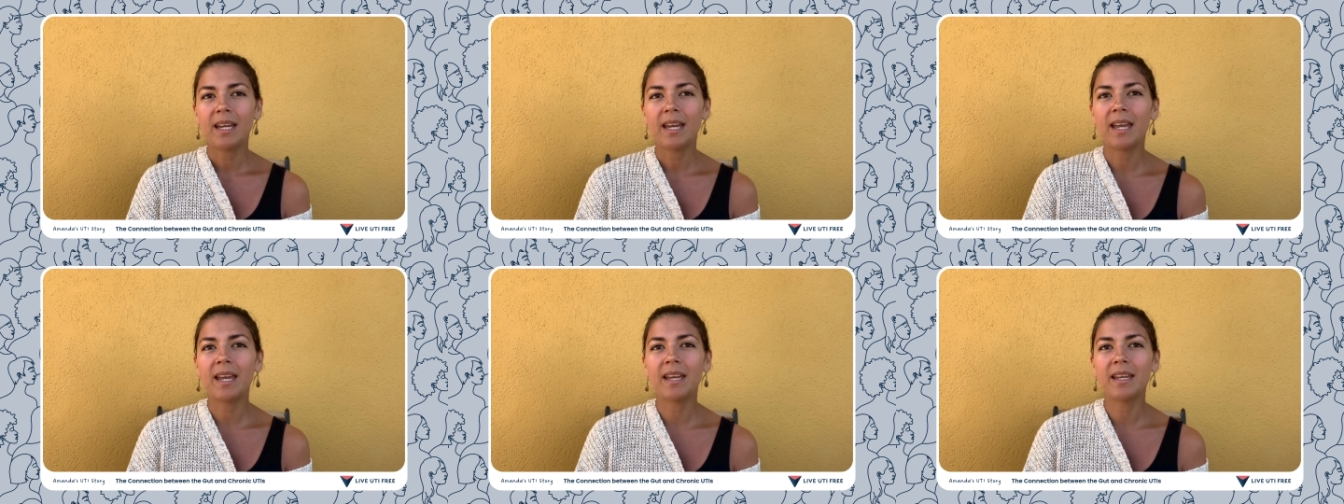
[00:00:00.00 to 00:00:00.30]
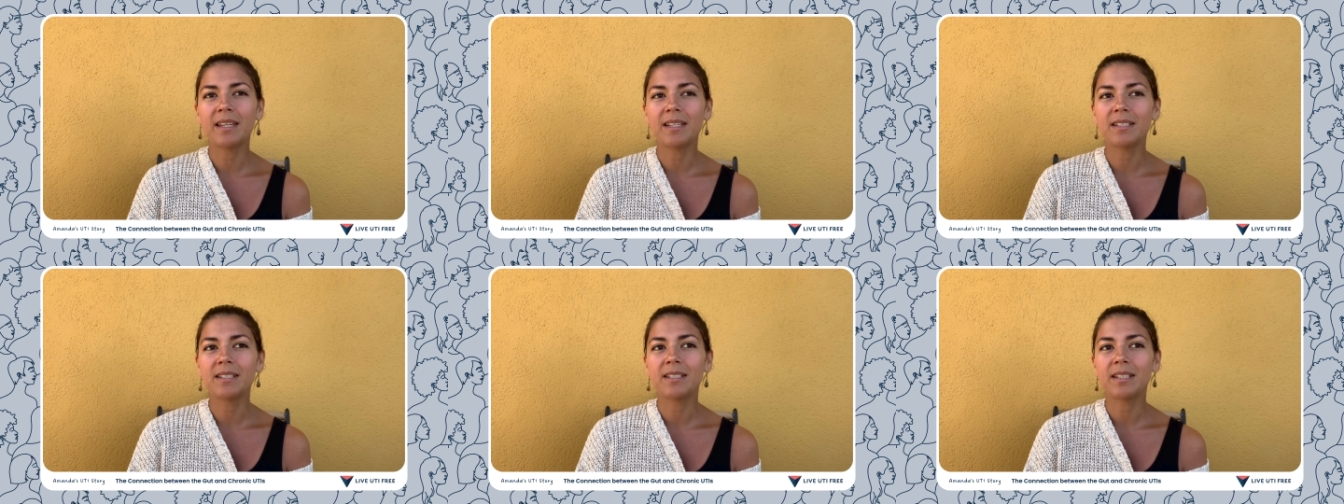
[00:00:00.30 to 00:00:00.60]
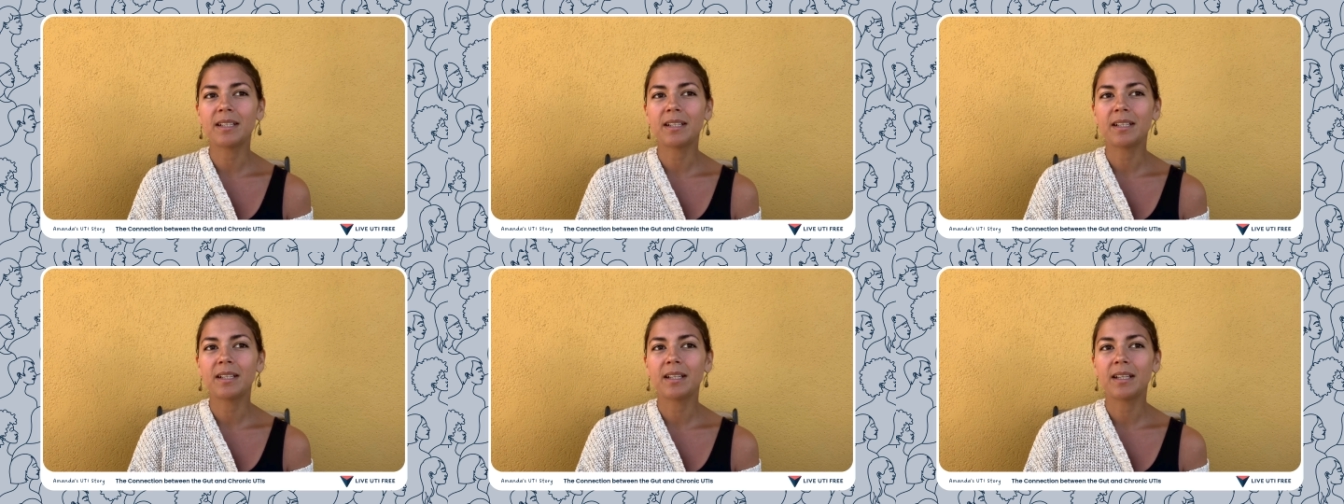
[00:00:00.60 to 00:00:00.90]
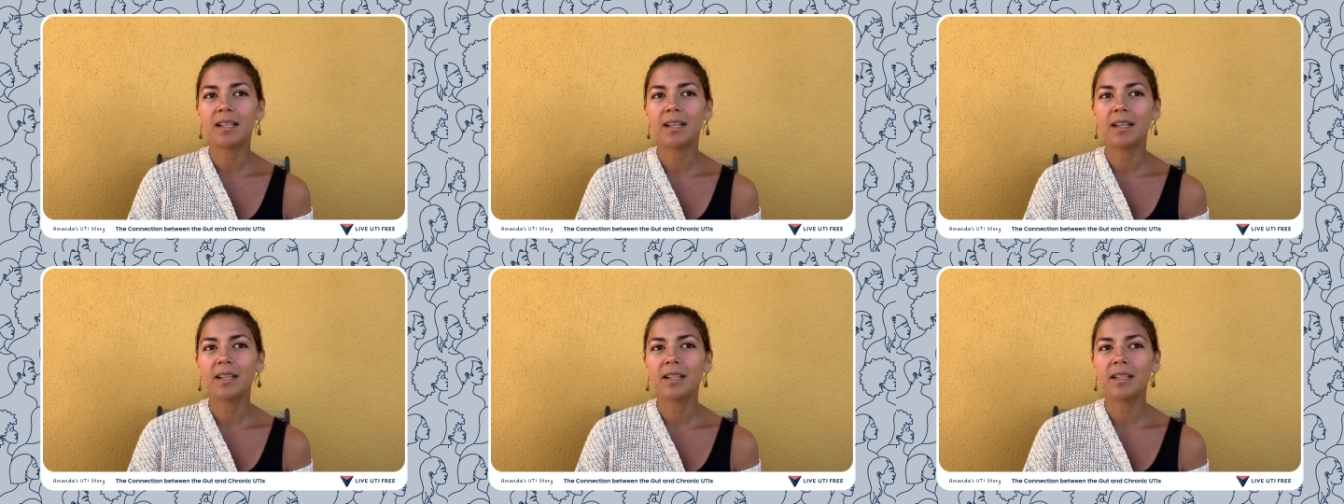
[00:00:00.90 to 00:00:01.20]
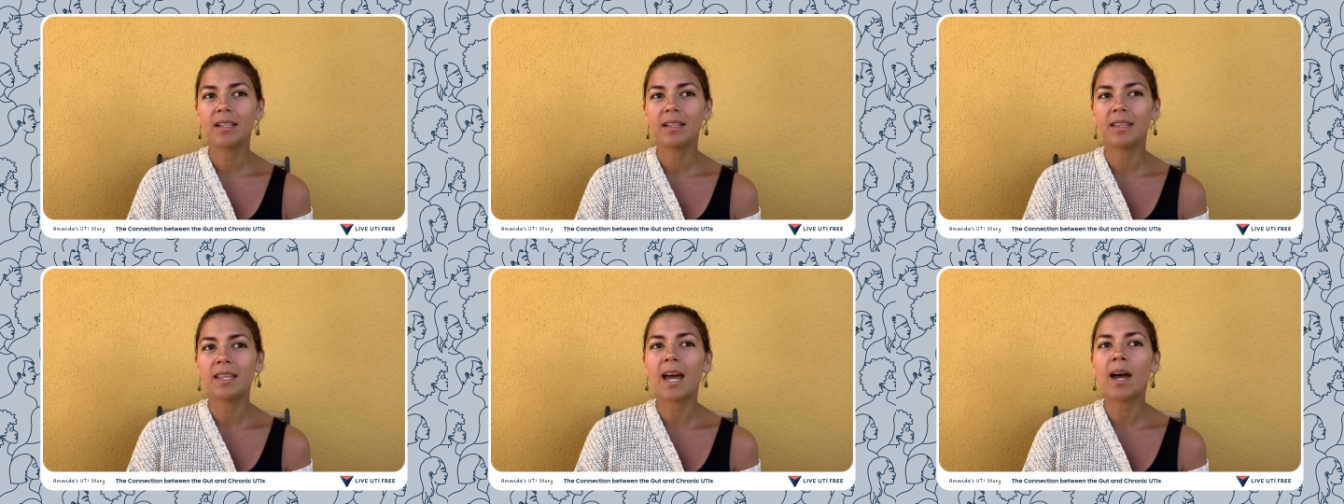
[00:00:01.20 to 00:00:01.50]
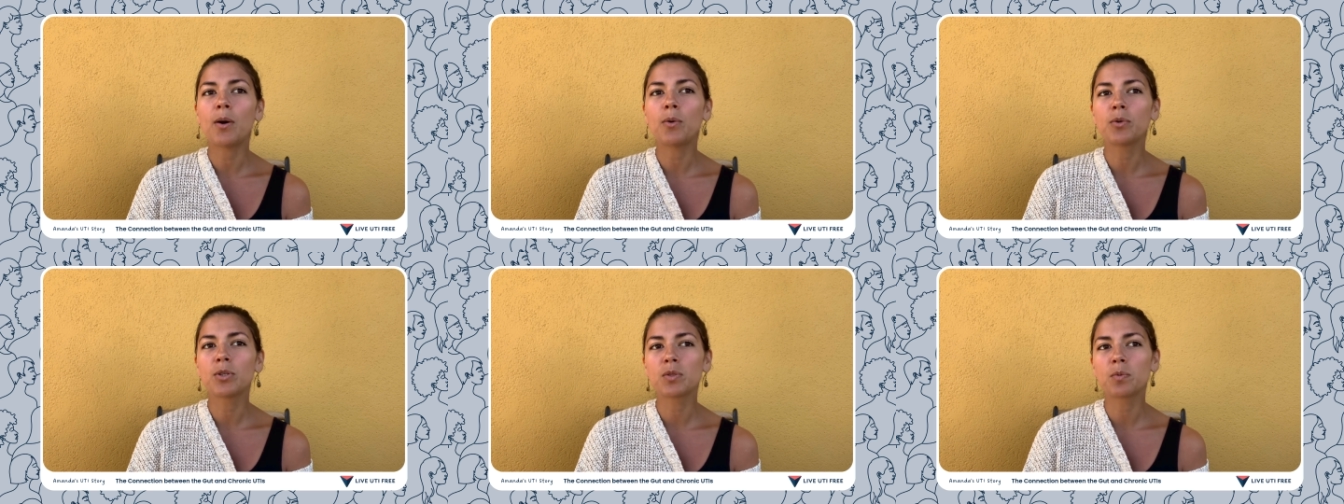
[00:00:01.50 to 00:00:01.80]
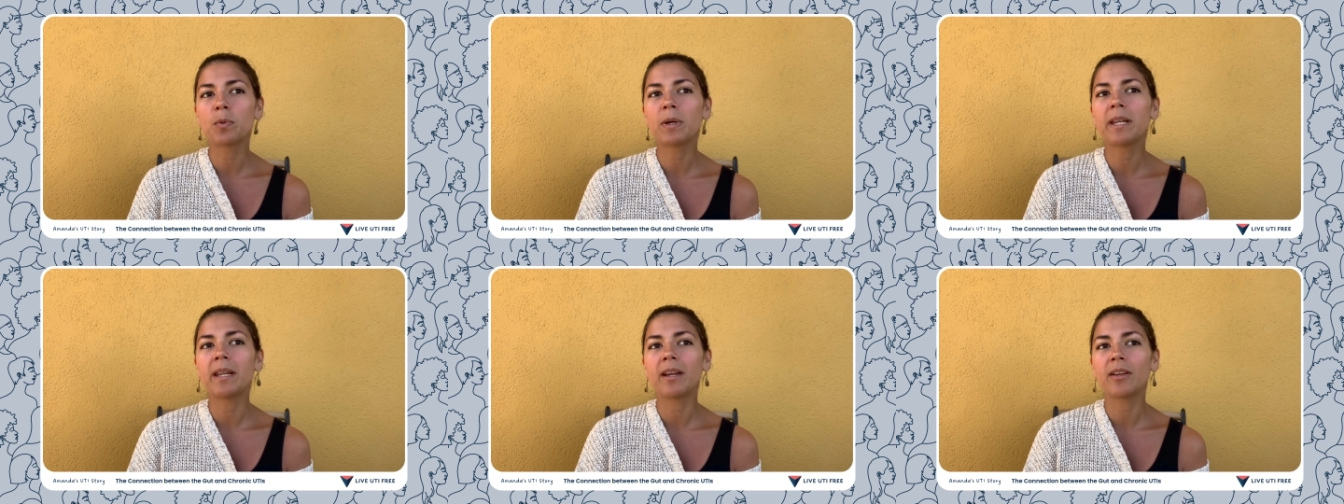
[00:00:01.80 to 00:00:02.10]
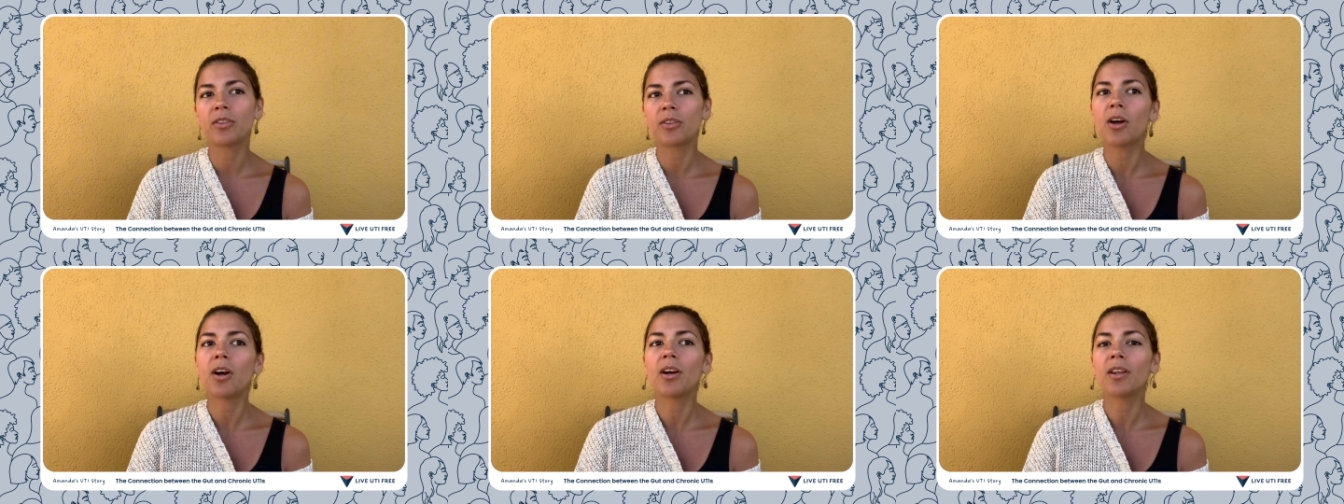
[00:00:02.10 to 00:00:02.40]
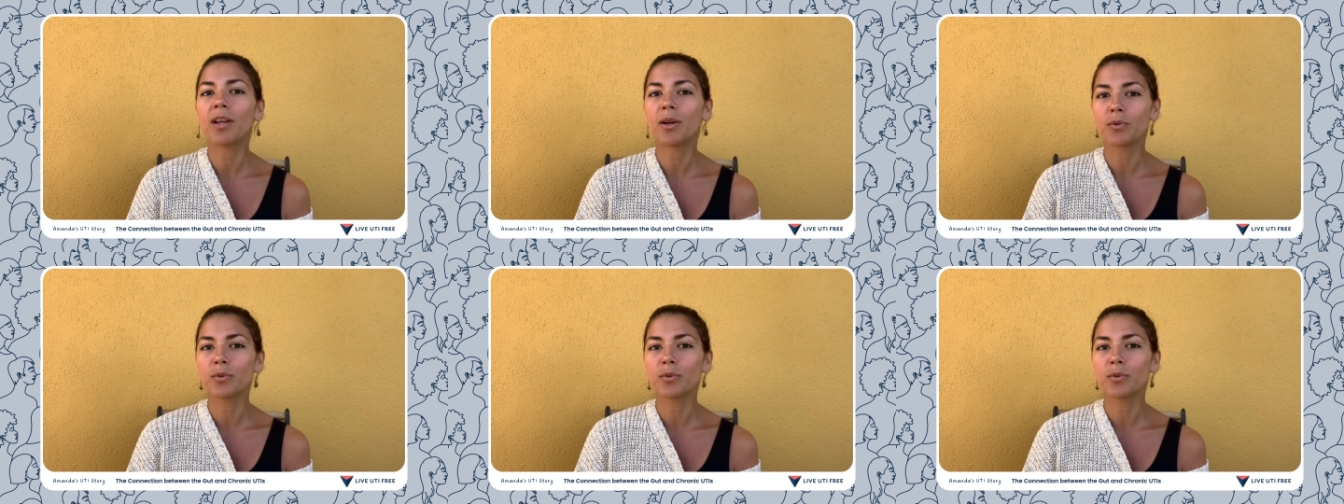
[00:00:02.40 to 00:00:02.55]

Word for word: And that was when I thought